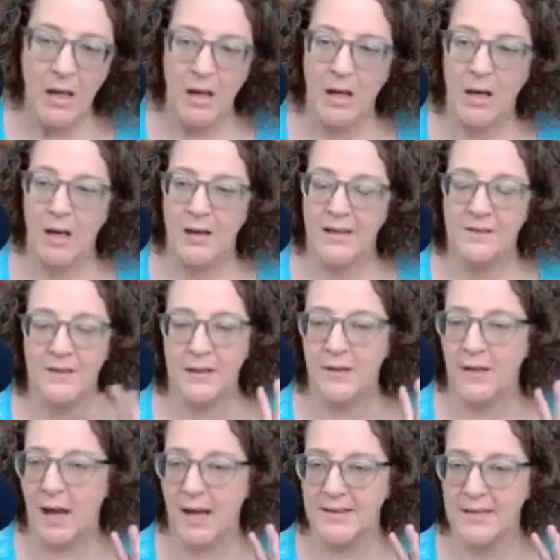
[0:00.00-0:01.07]
if you're
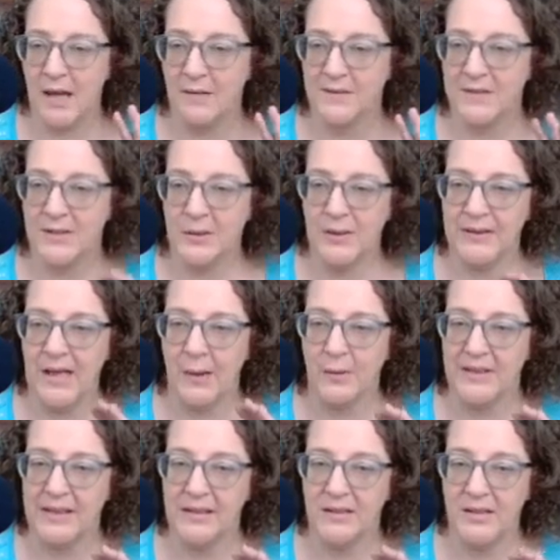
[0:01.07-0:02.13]
not down for doing that
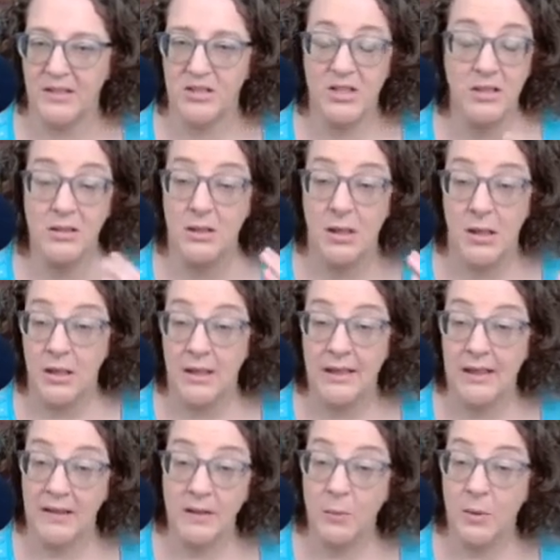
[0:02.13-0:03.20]
with a clinician,
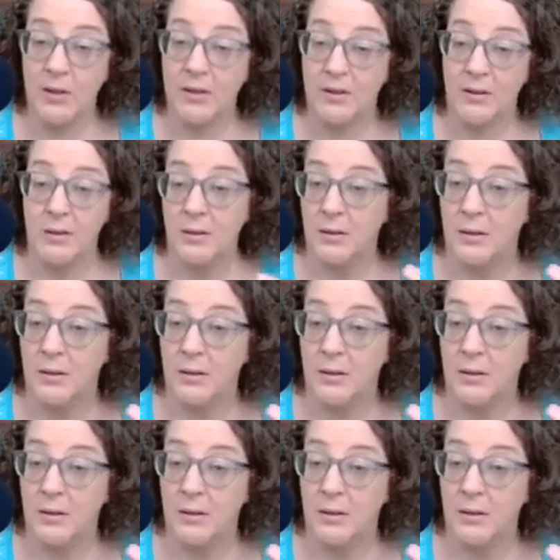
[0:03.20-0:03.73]
get the book.